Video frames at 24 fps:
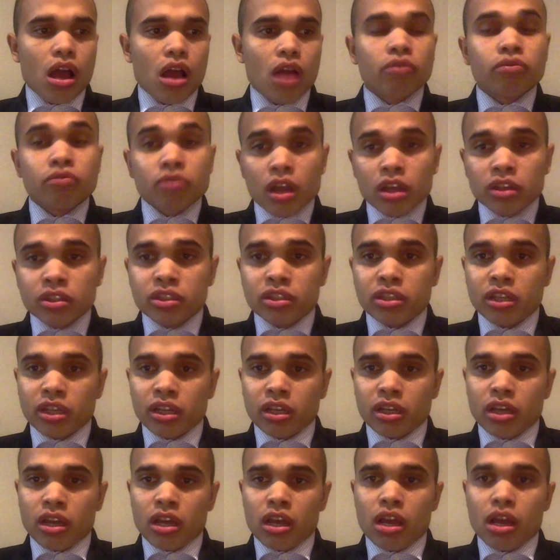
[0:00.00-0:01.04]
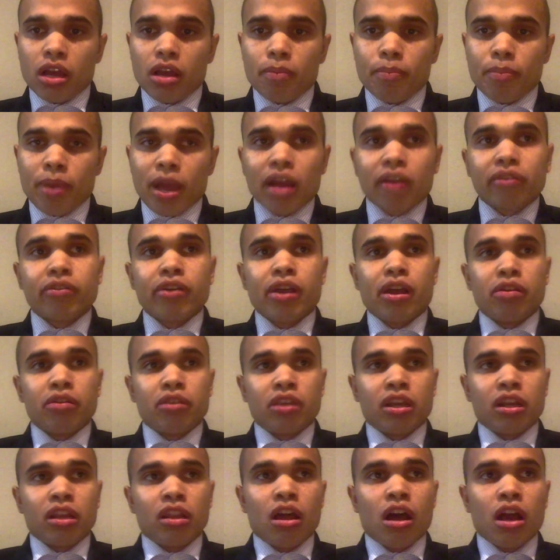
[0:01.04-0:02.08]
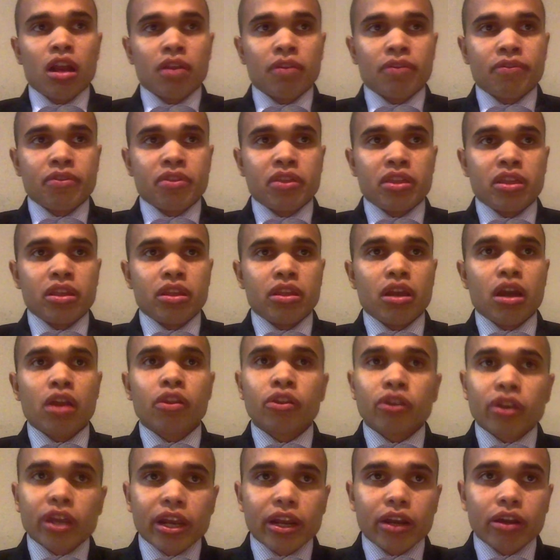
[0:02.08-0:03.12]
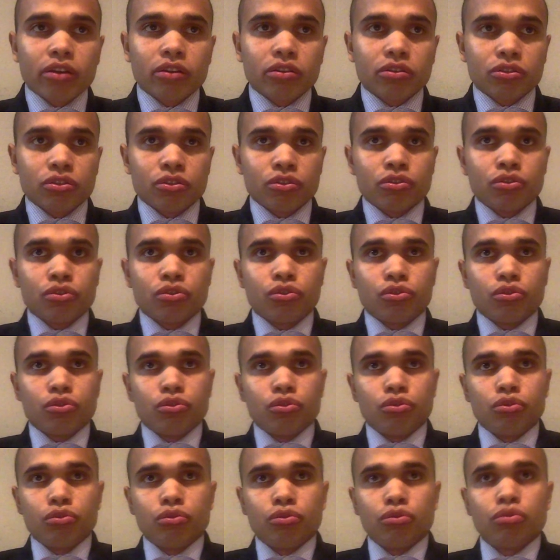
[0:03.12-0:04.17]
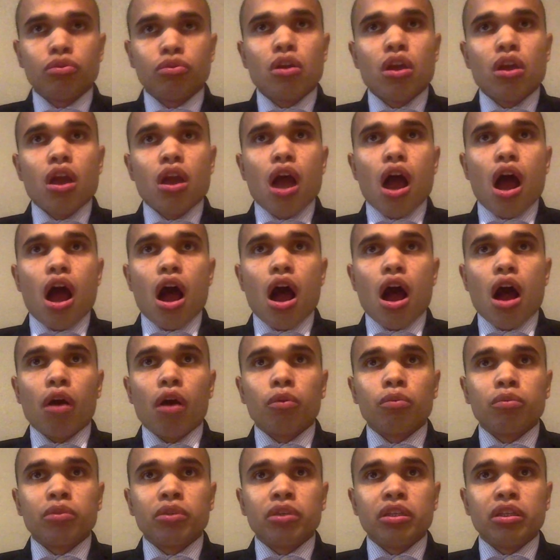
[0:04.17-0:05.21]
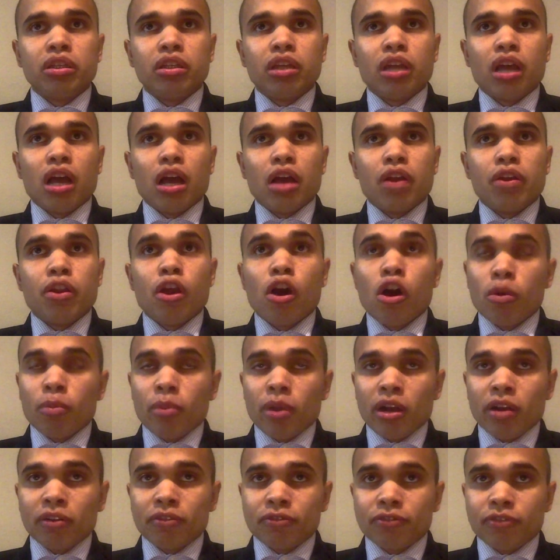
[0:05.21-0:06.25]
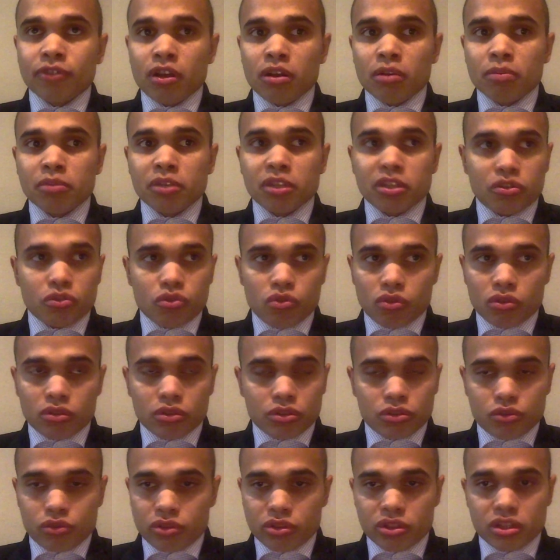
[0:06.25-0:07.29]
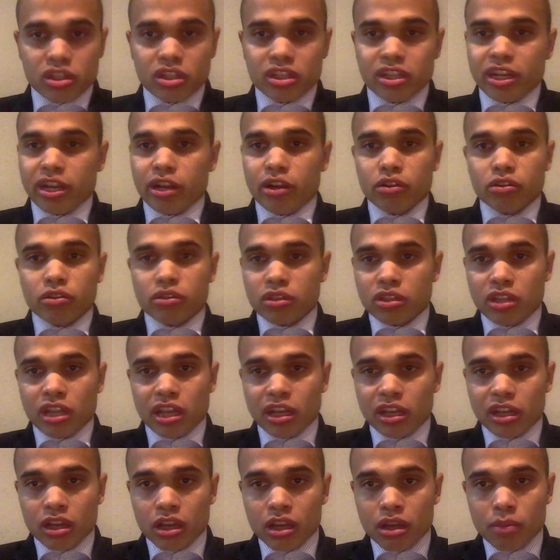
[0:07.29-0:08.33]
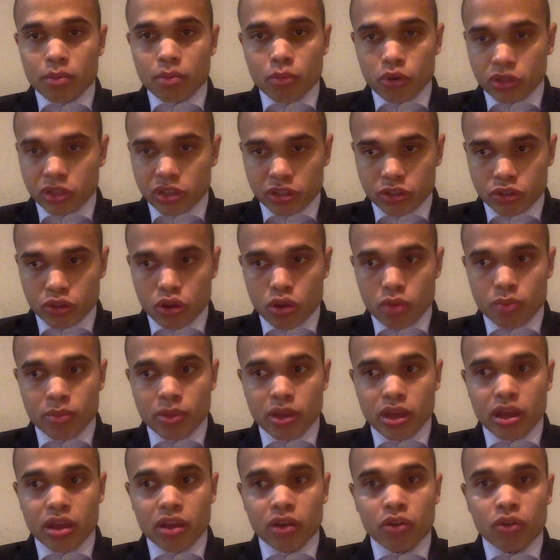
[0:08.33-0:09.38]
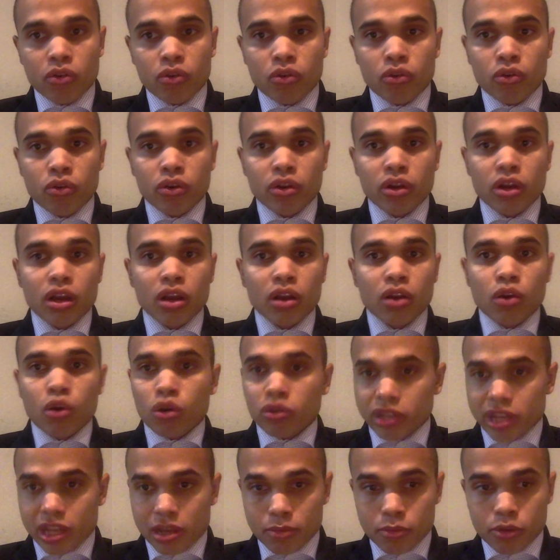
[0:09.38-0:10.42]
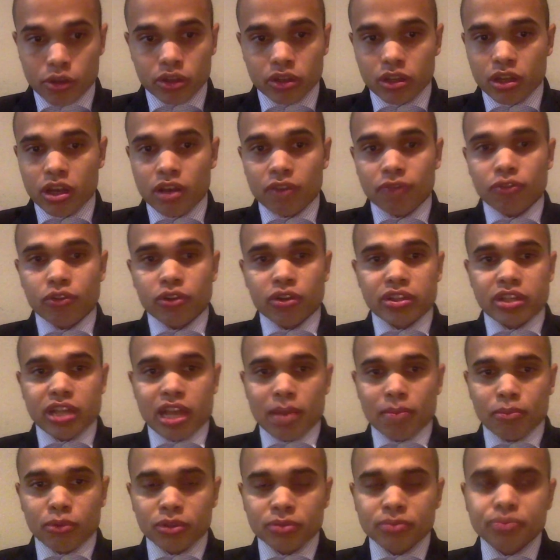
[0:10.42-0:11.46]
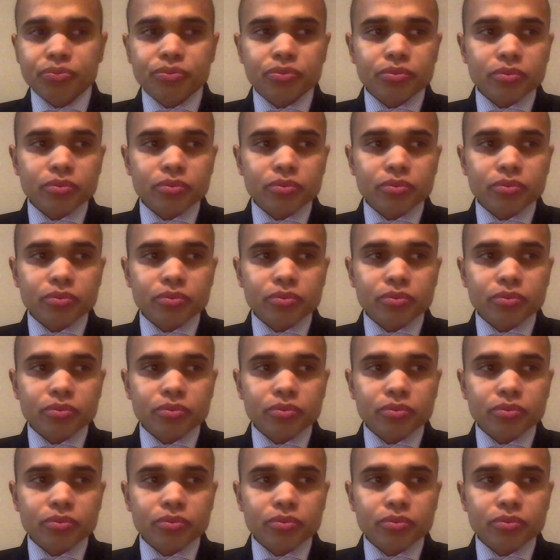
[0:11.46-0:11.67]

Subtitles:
rustic background than a lot of the other characters who we know about from historical sources, characters like Montezuma or Cuauhtemoc, for example.